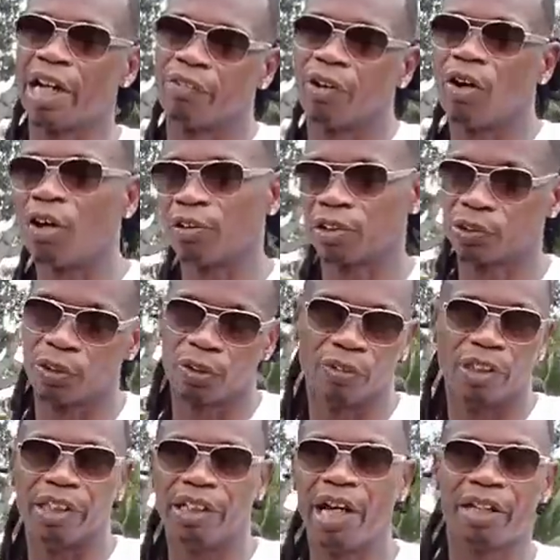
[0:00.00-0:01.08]
have a horror
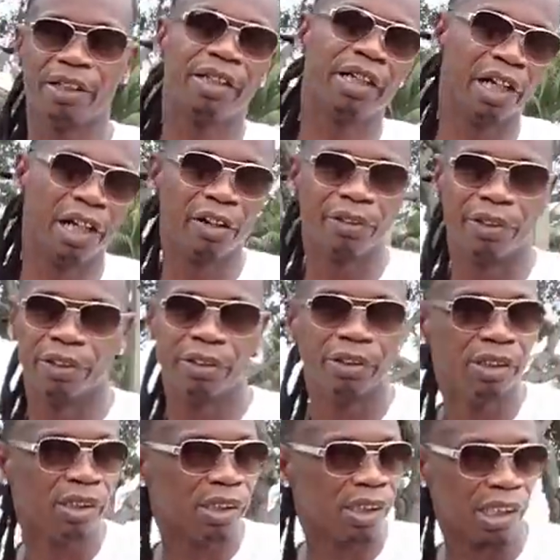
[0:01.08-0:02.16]
story in that area.
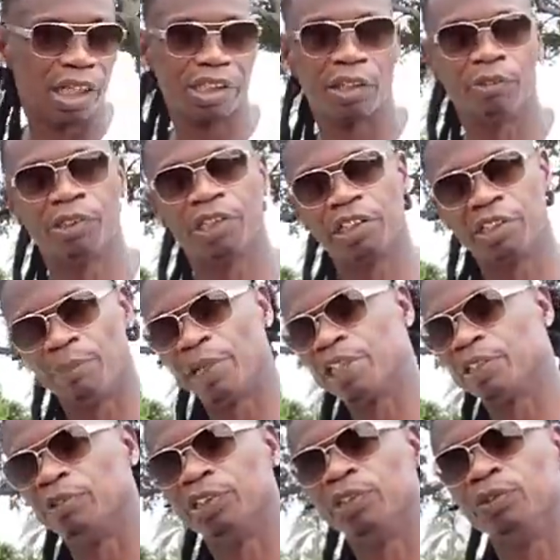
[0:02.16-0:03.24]
Mm-hmm. I just was touching
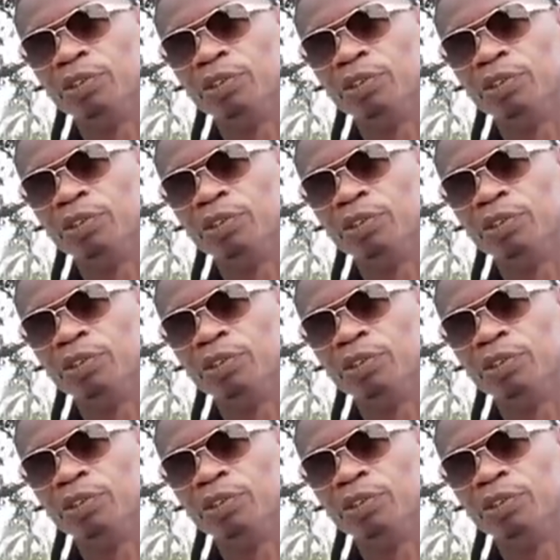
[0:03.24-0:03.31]
base with two